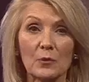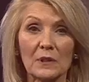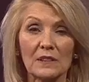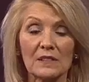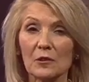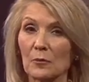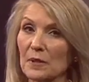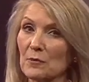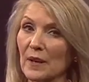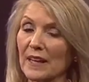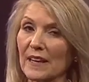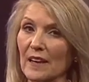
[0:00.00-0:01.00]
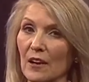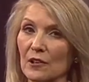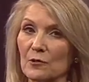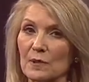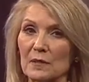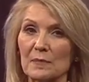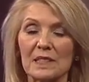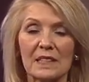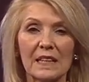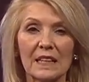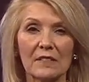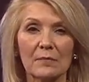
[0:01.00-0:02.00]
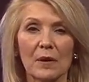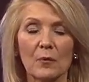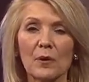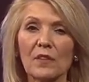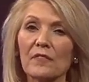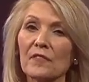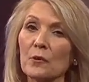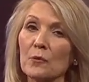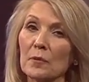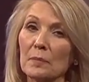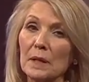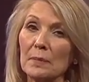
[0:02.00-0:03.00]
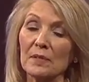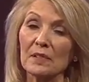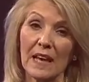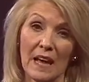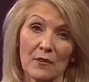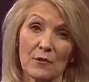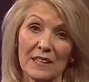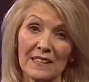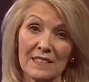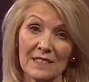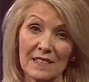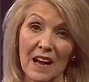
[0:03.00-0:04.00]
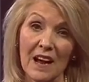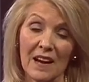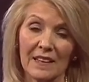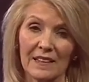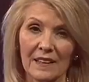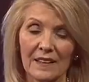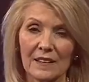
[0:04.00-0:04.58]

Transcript: will still be ringing on Christmas Eve, but with fewer people gathered inside.